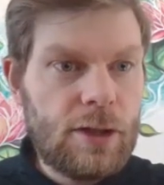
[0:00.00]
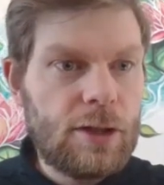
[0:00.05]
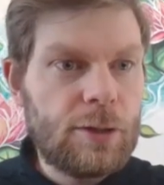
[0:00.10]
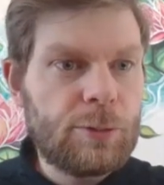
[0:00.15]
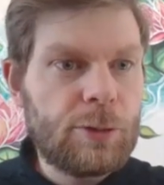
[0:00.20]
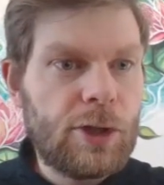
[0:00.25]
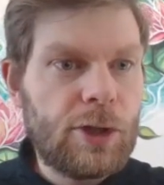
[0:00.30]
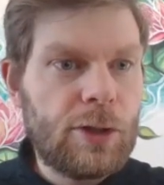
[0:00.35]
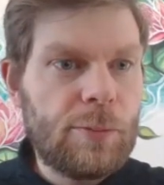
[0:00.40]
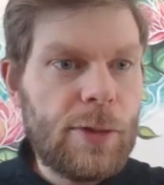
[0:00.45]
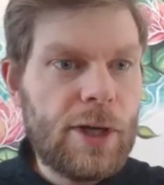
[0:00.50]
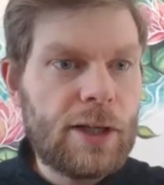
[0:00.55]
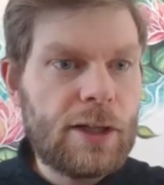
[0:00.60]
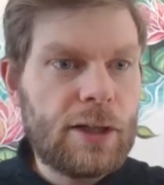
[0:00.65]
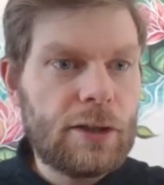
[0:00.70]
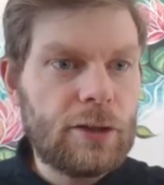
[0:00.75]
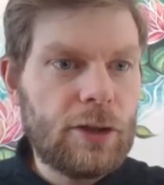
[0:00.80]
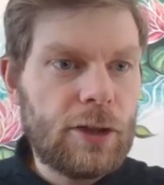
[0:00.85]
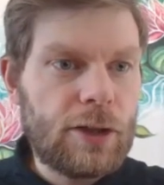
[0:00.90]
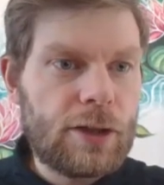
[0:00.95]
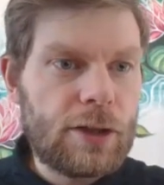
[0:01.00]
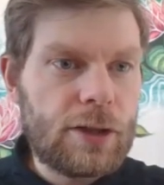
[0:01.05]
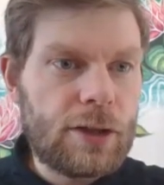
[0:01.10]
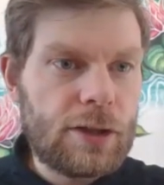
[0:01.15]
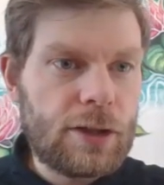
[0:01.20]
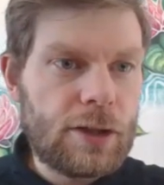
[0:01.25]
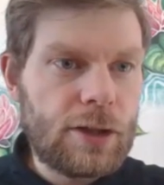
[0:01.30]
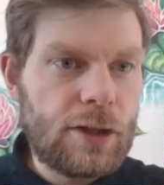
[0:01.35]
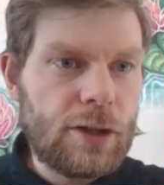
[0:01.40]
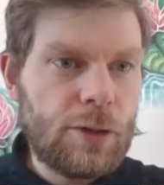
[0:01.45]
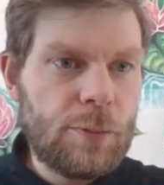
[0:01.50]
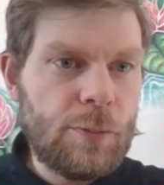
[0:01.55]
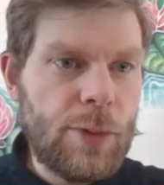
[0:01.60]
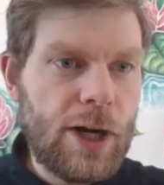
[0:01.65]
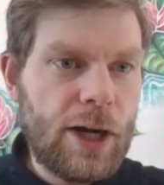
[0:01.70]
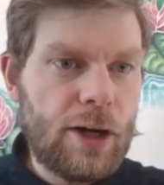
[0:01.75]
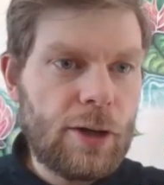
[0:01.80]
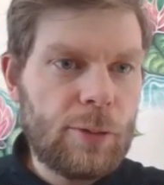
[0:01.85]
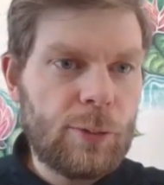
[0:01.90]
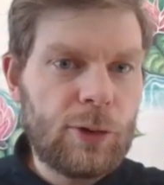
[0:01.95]
I'm going to make it look
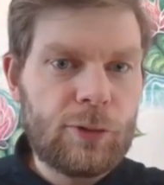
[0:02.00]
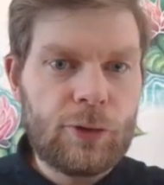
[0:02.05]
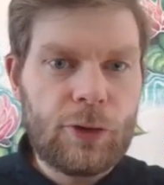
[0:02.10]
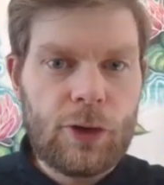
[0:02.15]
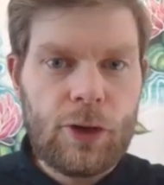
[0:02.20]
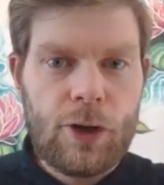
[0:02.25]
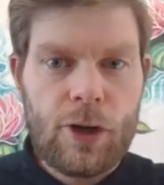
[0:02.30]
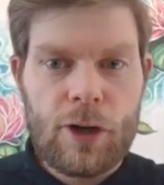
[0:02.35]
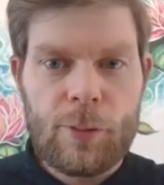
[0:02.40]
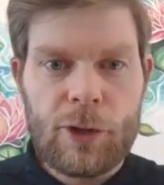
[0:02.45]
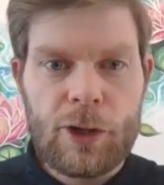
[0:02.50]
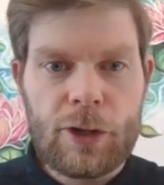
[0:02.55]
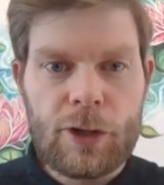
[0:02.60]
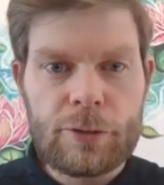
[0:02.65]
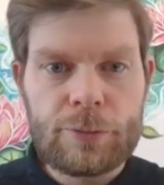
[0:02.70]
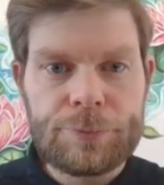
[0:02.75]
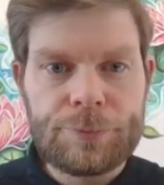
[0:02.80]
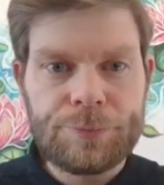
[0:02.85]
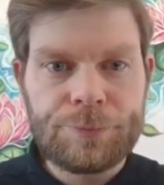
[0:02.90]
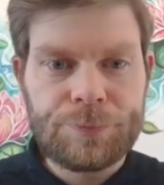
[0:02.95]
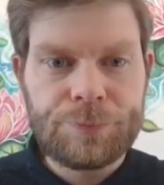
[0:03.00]
comparable for armor.